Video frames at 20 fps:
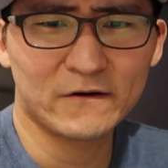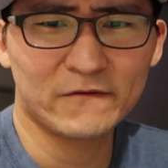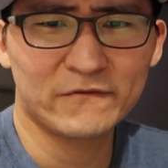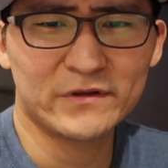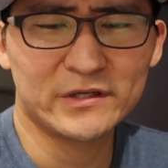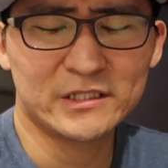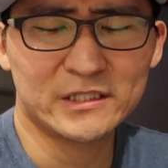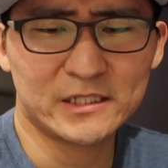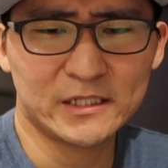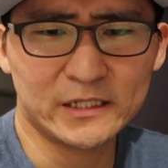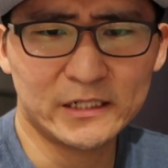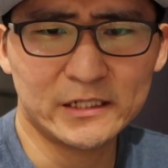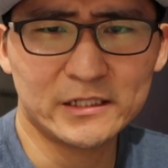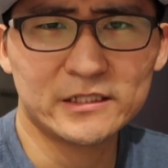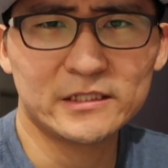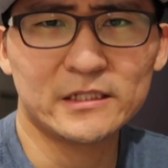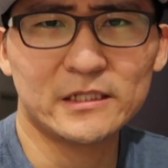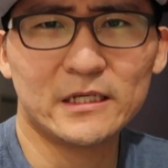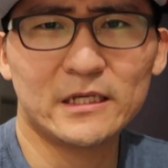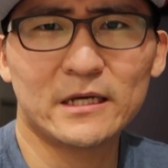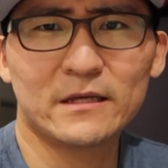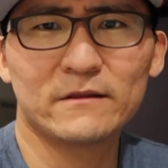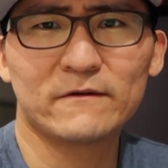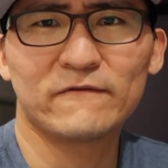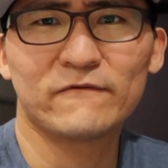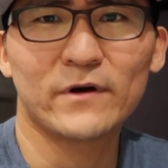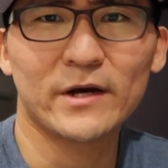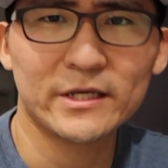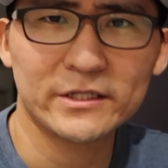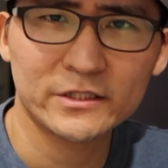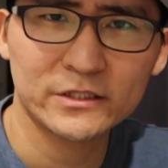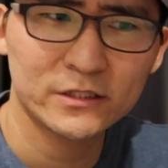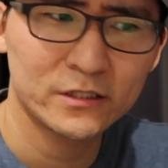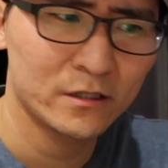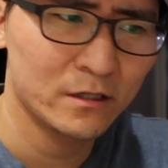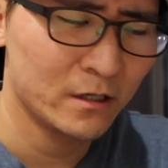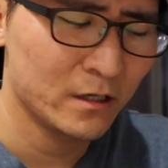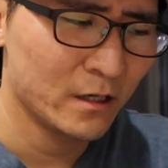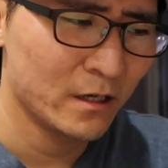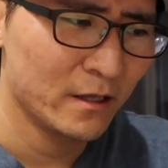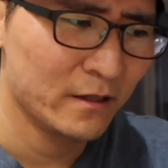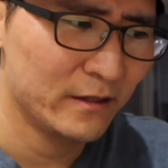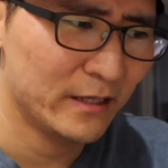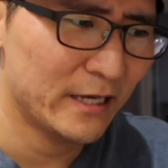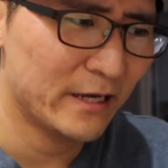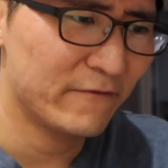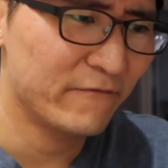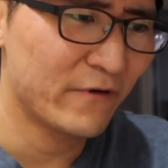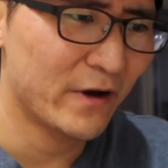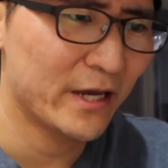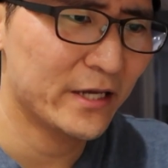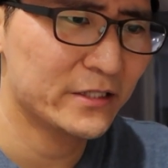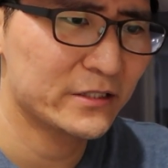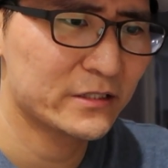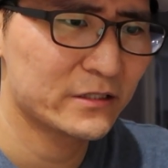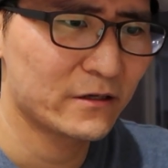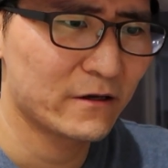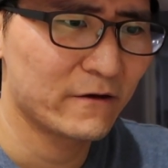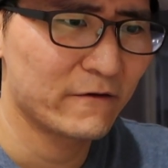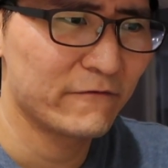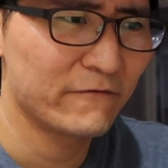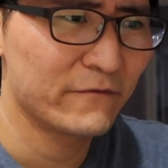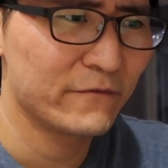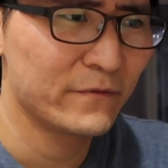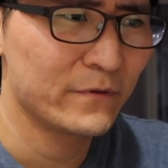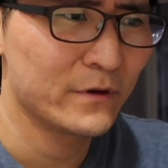of the CDC and the advice of